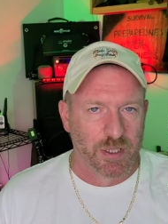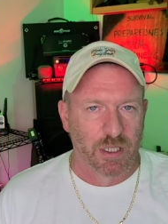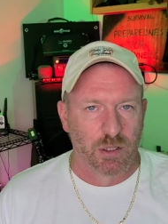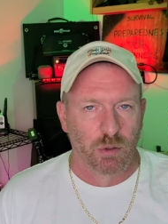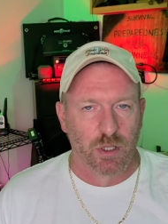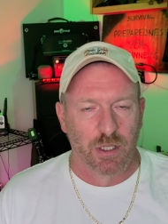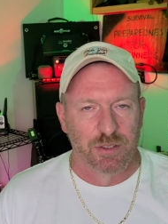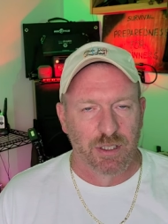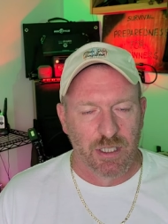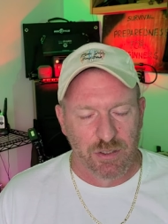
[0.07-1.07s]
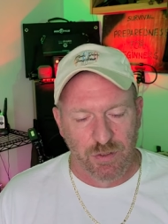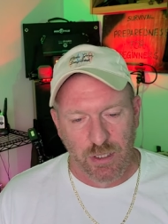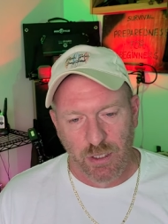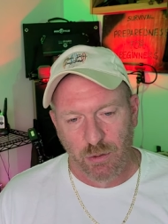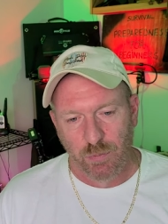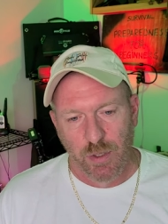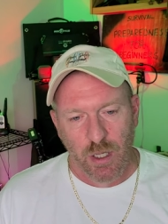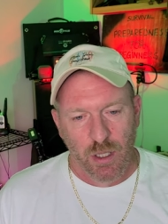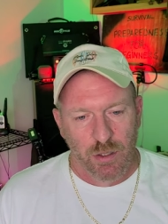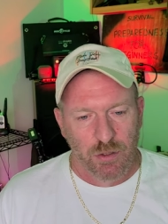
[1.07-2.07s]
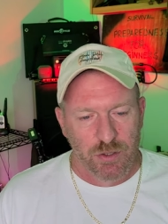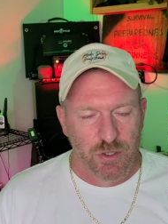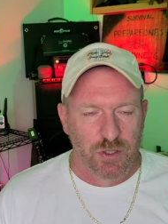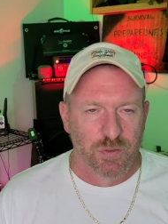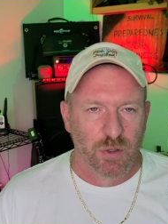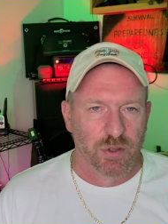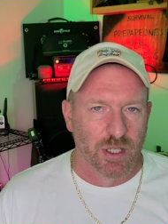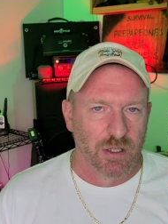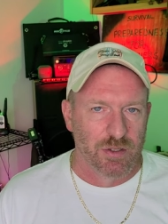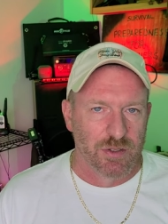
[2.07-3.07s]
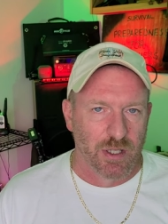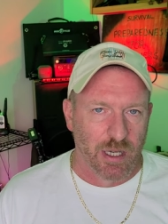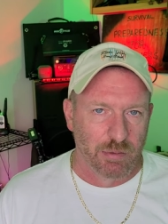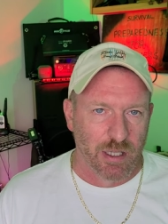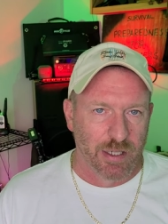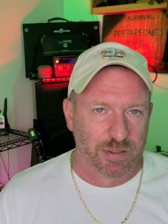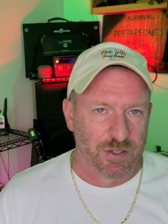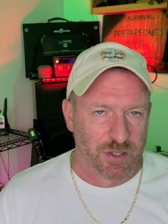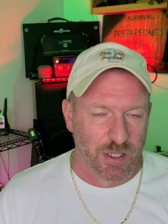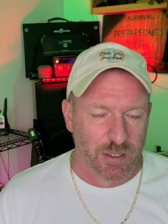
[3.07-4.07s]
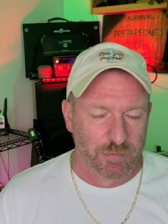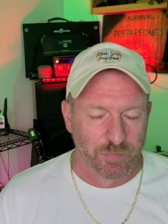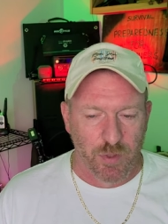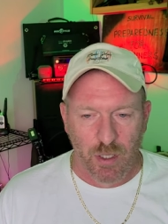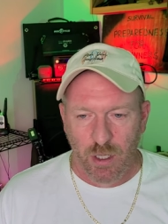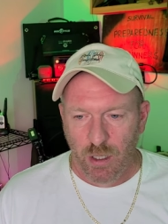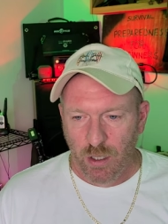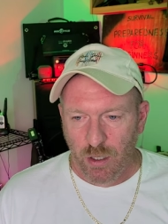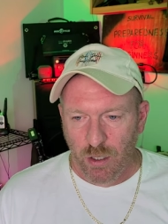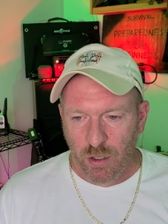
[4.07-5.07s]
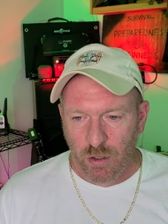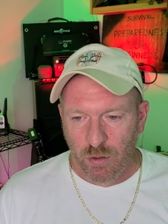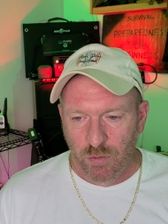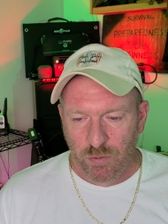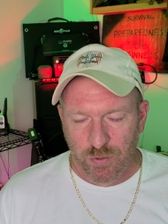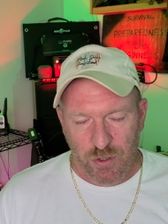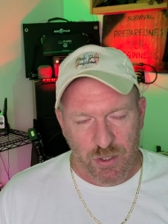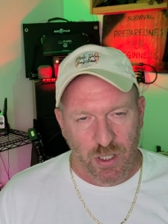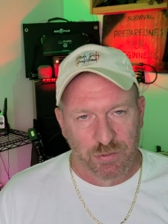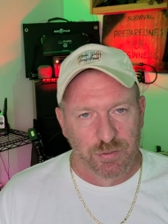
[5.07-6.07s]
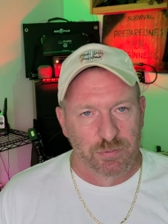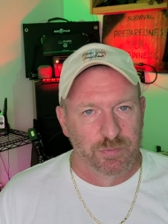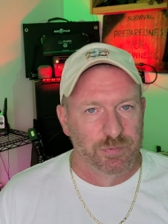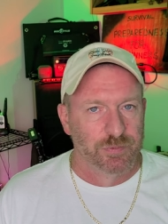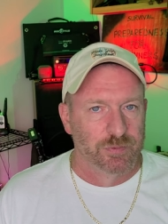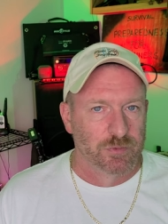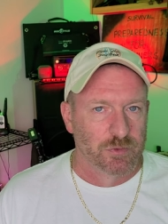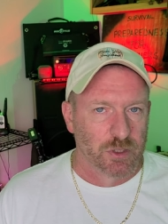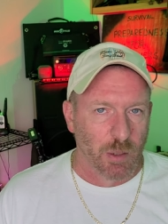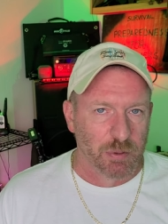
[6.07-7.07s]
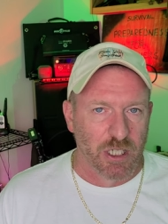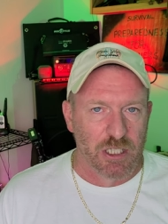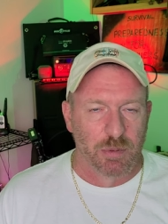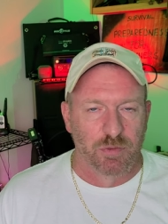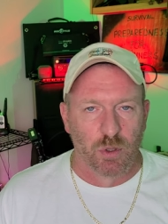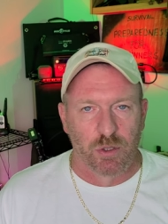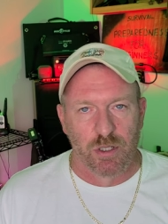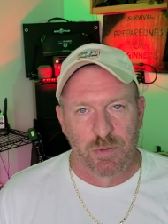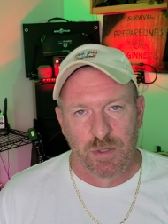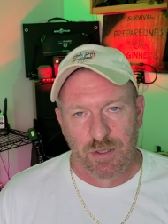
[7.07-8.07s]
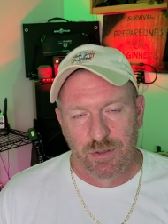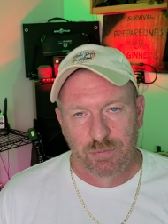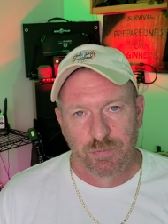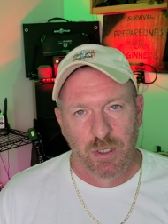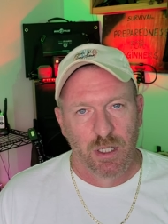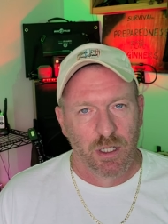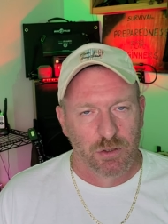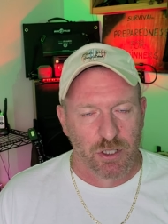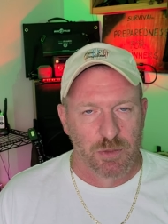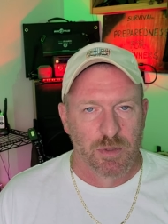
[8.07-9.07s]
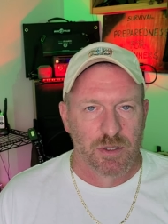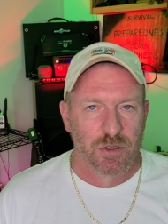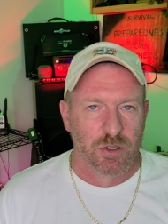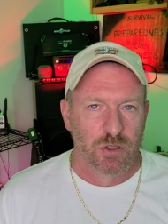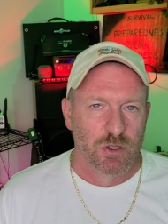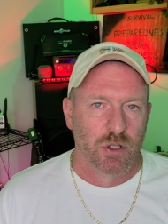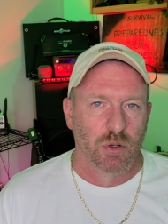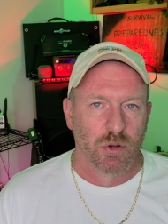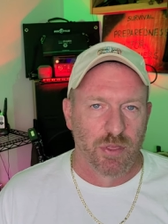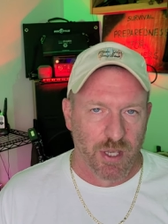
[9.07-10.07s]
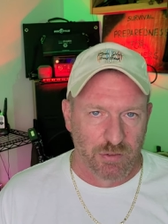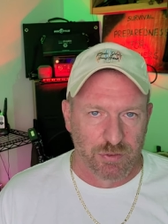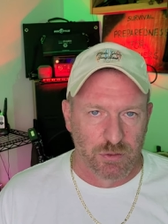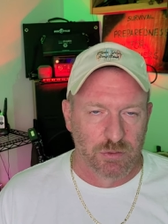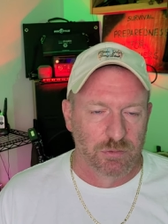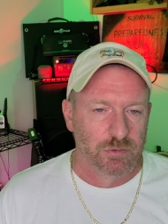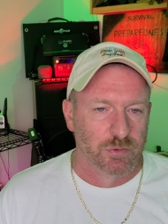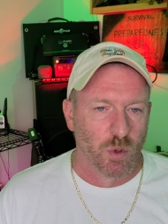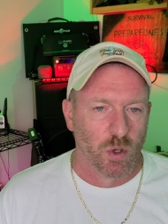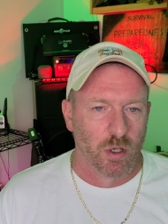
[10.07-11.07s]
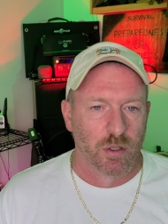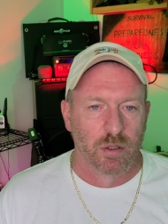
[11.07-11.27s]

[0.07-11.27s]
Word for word: get going on today's video, there's just a few things that I would like to say. First off, a couple days before Christmas, and on Christmas, usually you're thankful for